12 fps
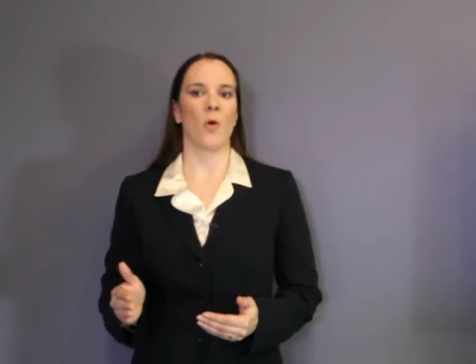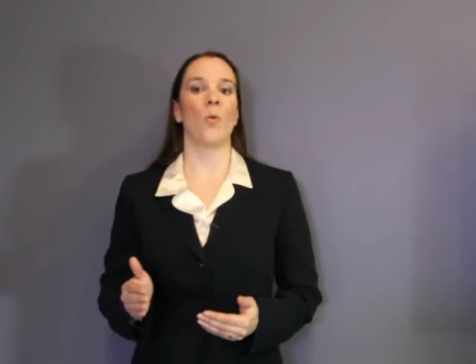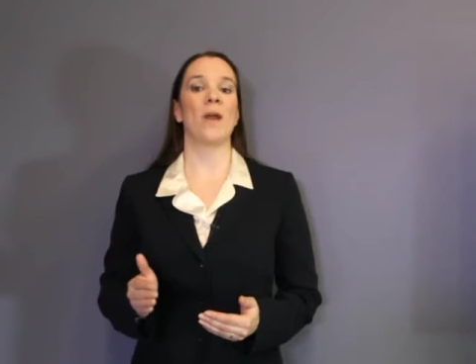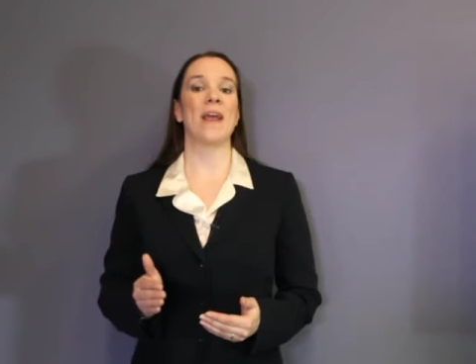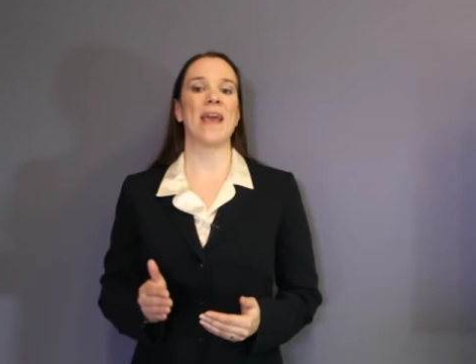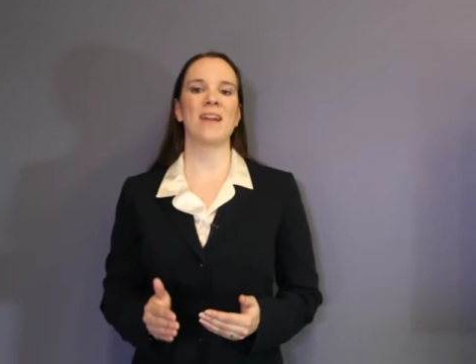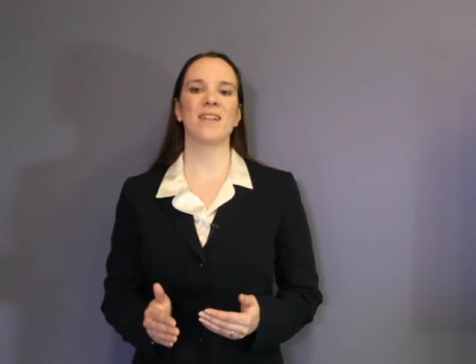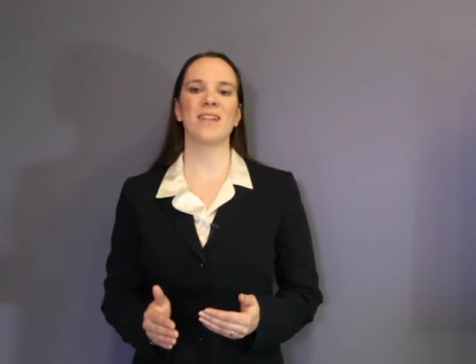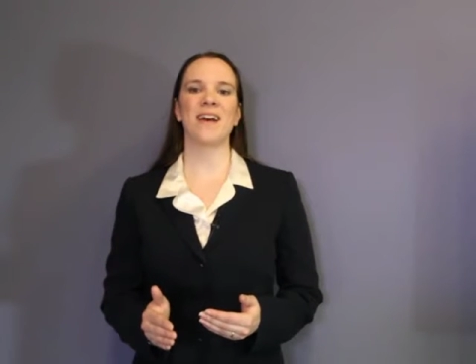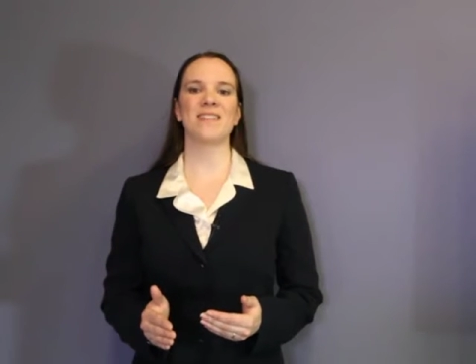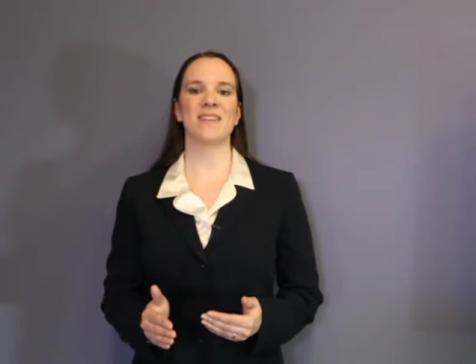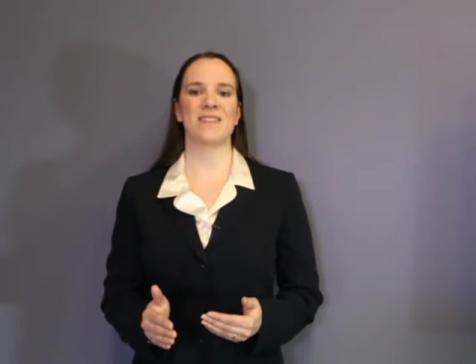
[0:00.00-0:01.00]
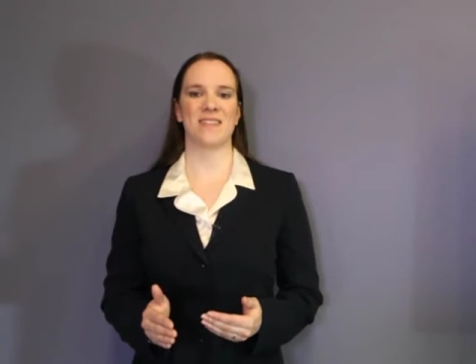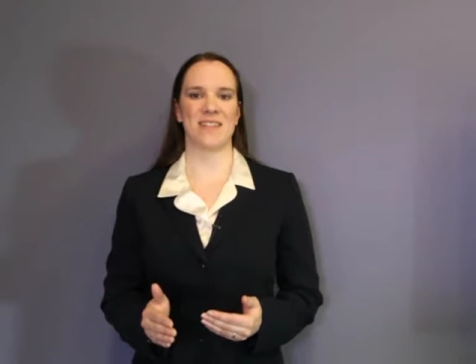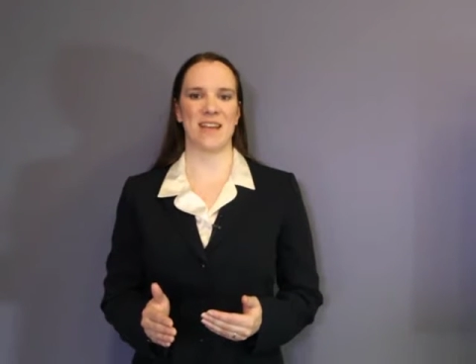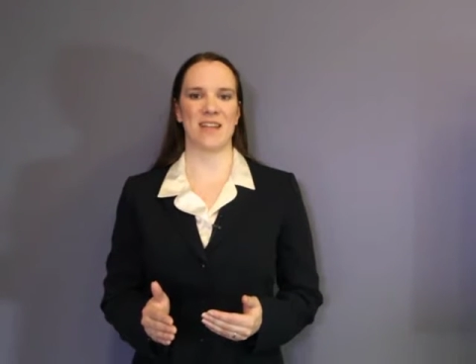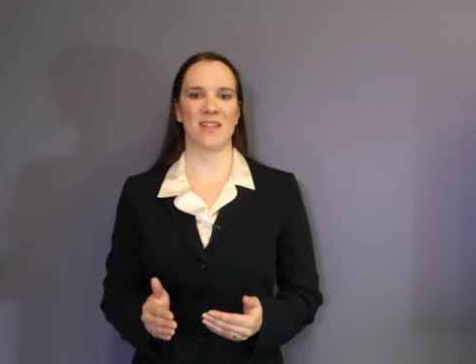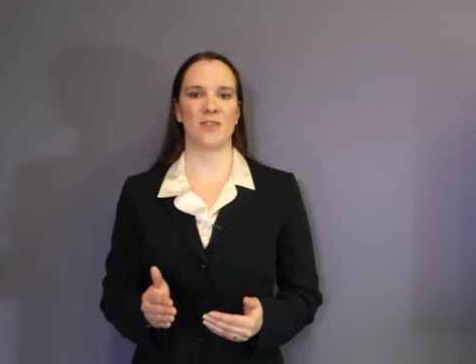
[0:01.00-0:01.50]
When analyzing the
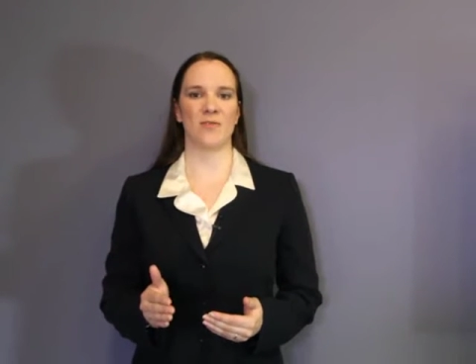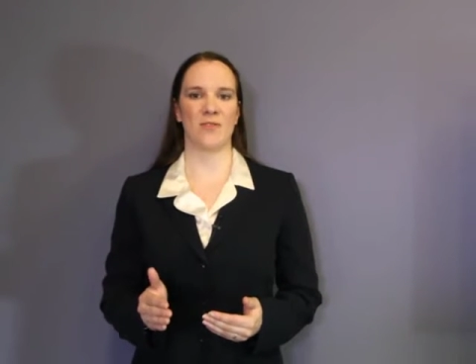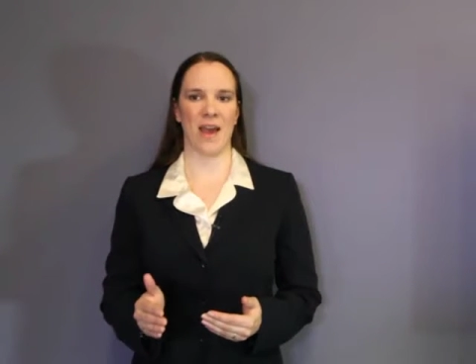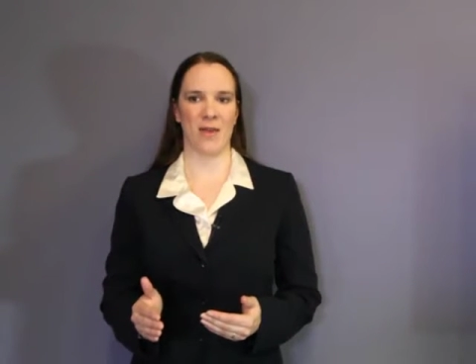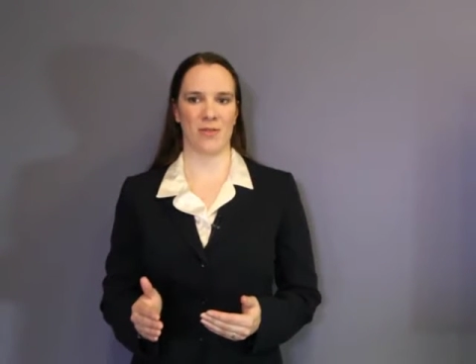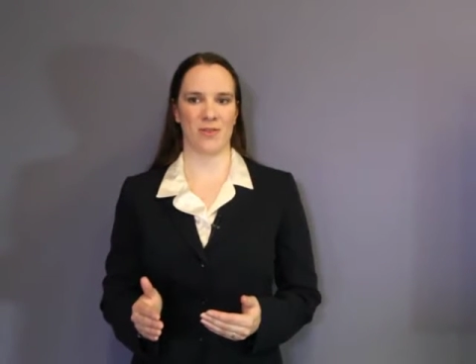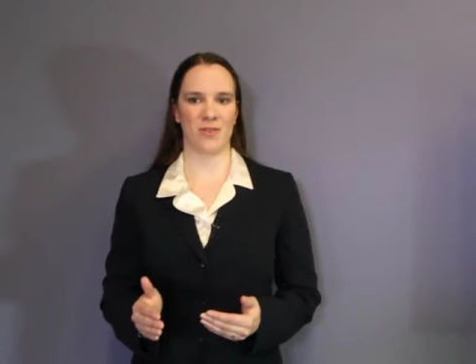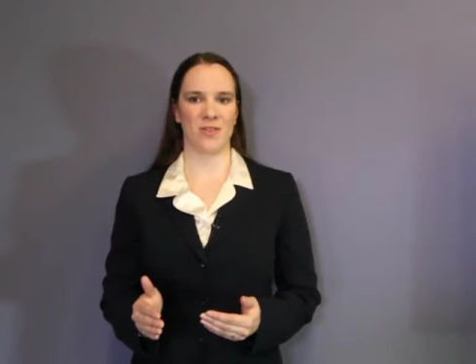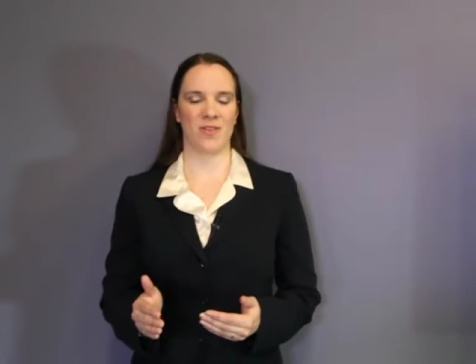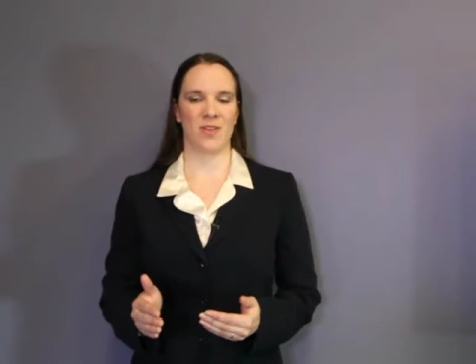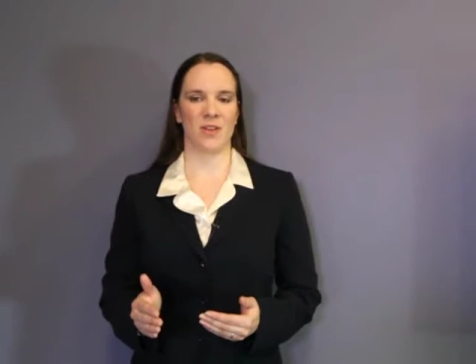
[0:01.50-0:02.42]
data you've gathered,